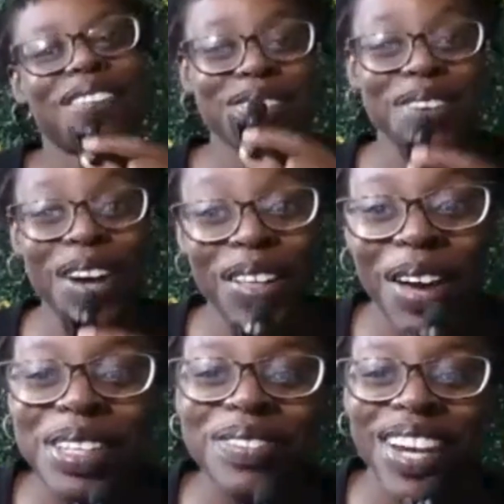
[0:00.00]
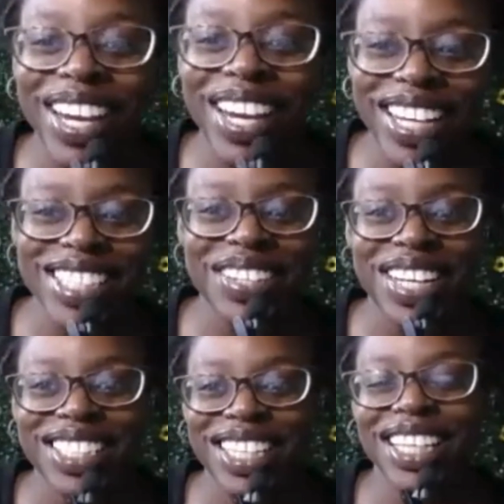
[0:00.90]
First of all, that was very
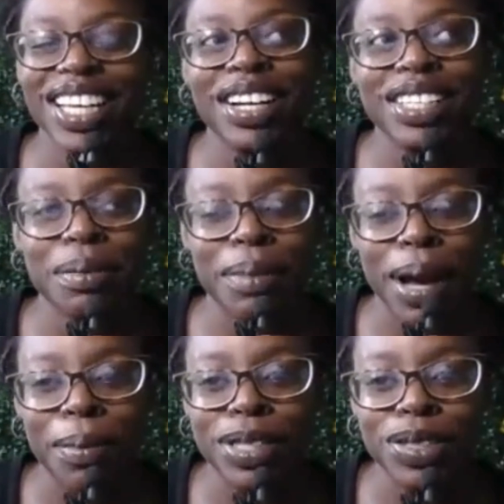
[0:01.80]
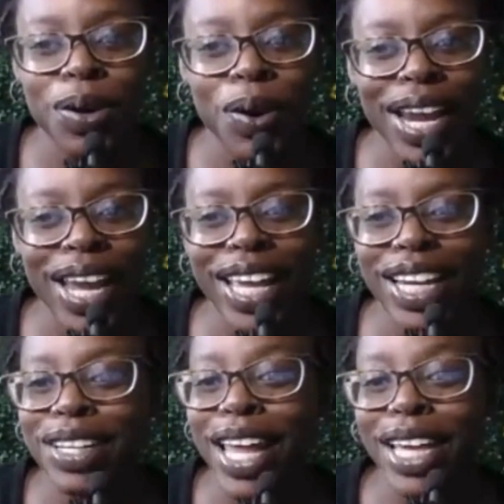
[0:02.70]
interesting, your Zimbabwe story,
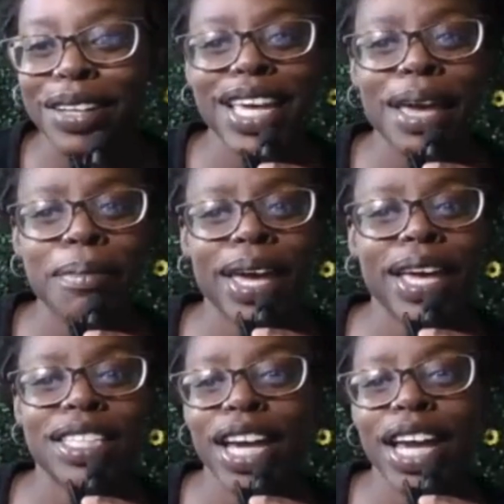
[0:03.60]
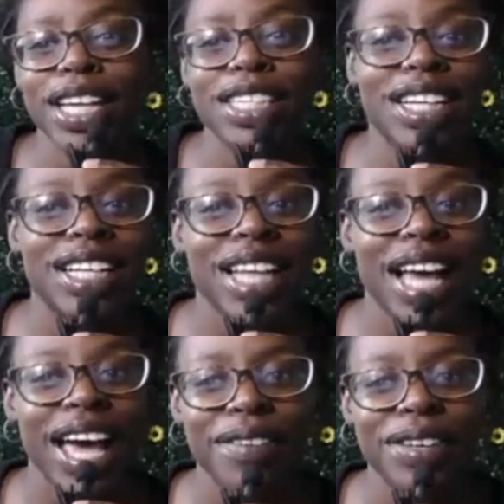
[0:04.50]
and like you said, it changed your
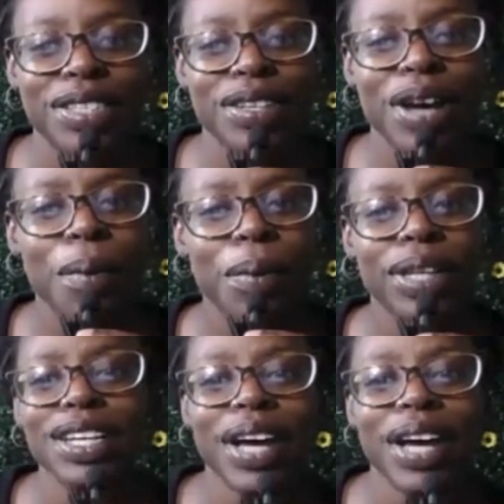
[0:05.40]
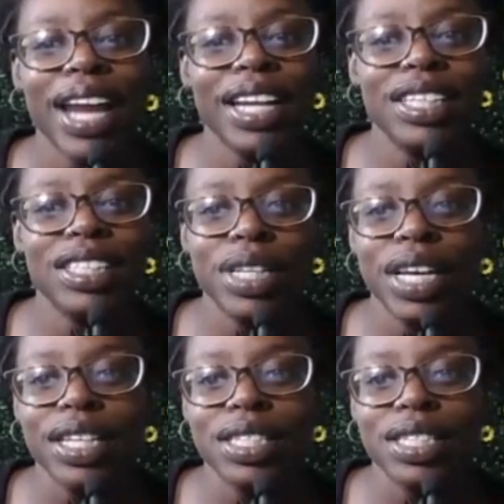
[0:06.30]
life. And so I would love to know, how did you
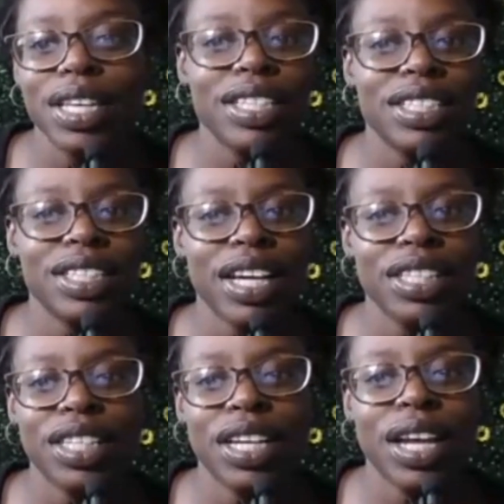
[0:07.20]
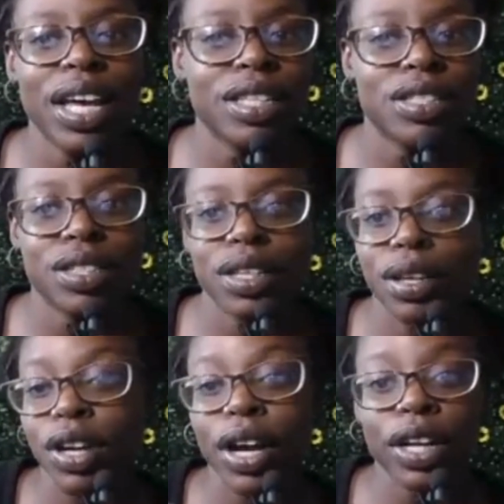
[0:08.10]
get into education and
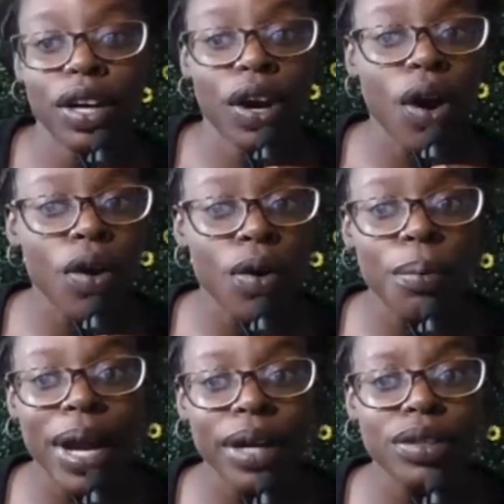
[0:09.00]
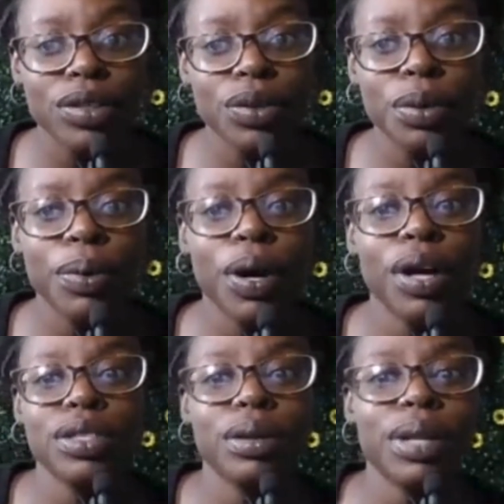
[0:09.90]
starting your own micro school, but
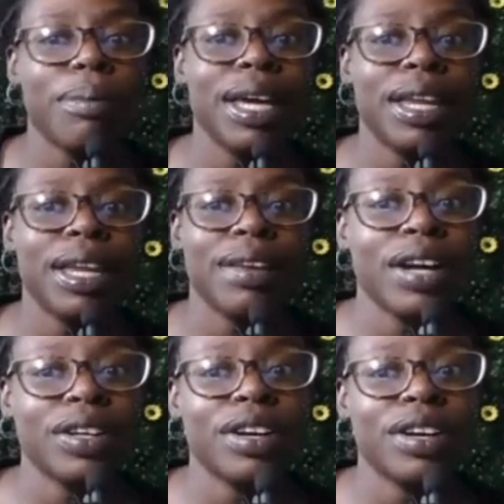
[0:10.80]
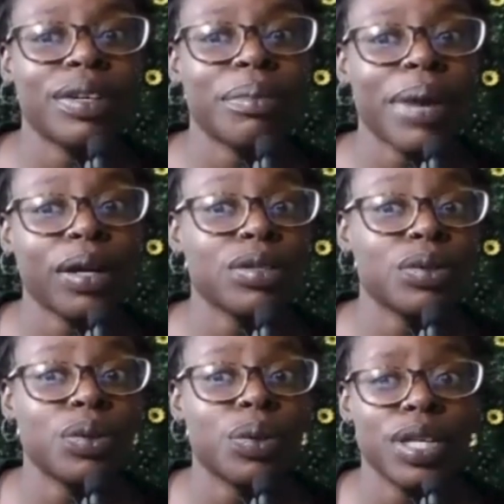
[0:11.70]
also like being a founder of a micro
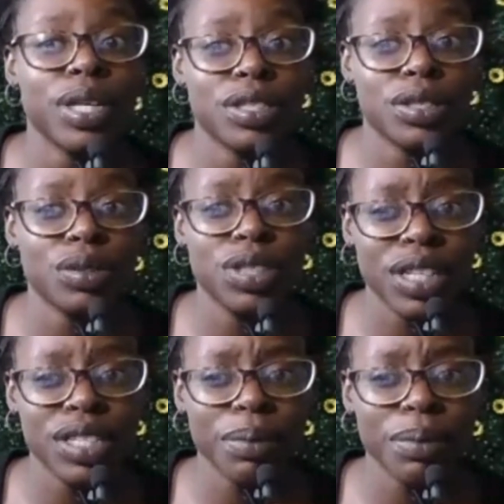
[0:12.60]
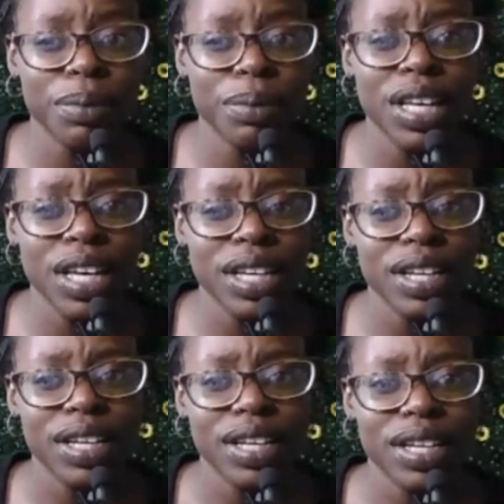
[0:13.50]
school institution? Is that what you said?